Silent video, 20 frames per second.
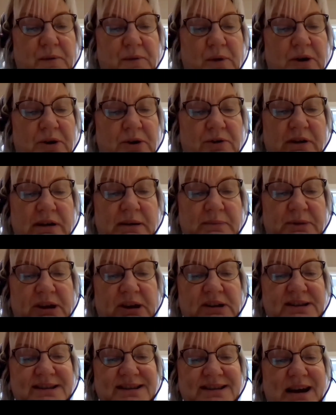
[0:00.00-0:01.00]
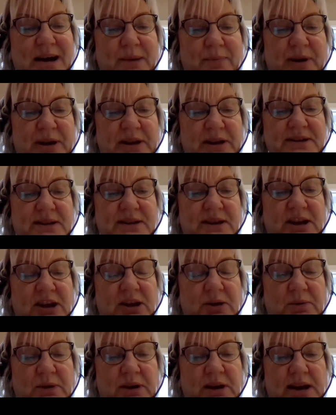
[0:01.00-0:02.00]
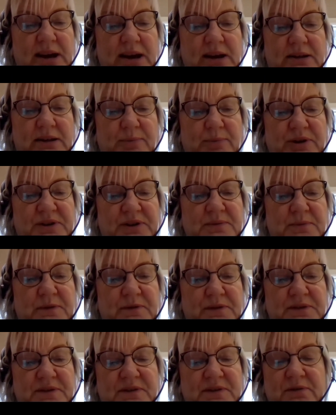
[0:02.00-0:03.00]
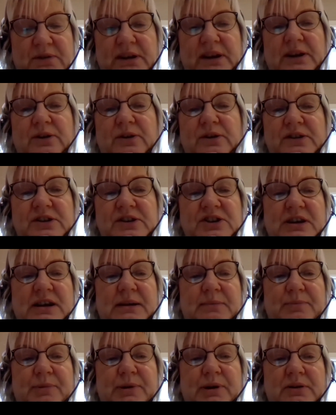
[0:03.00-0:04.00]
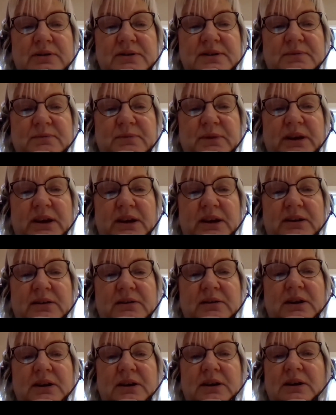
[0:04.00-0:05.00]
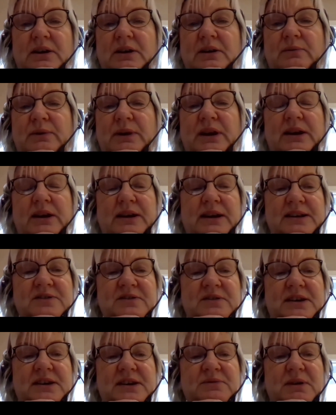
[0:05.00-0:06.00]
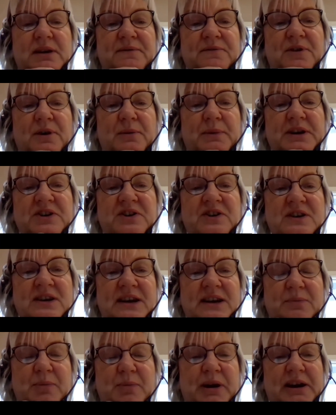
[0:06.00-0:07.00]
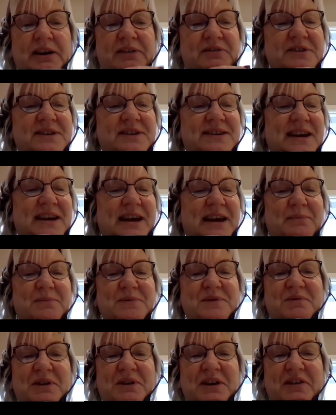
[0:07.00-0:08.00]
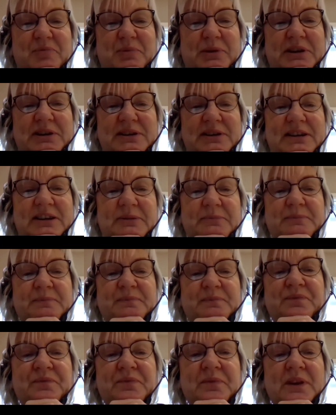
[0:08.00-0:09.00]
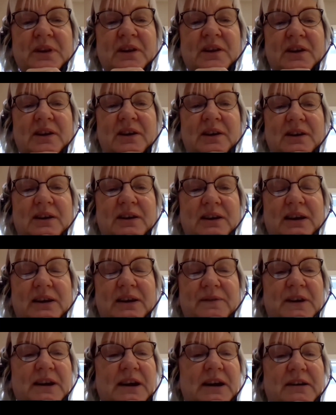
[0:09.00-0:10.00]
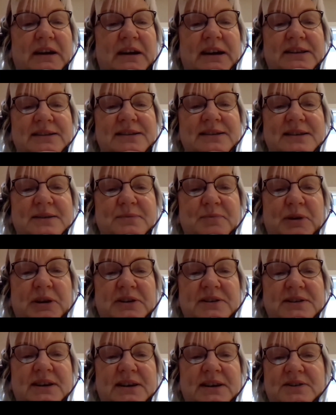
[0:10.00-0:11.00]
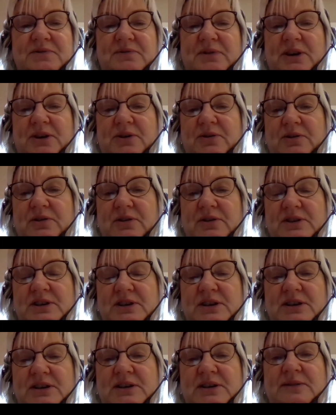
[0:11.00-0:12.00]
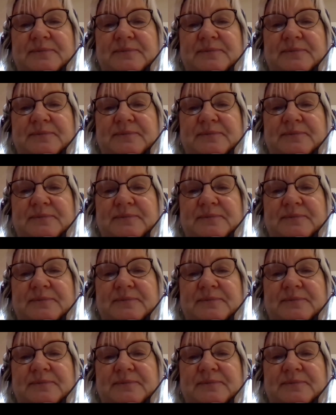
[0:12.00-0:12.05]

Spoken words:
want, Graham, you can type it into the Q&A at the bottom of the screen or the chat box, and we can answer it. That's why I've not mentioned any parents' names when I've been giving out answers, because it is recorded.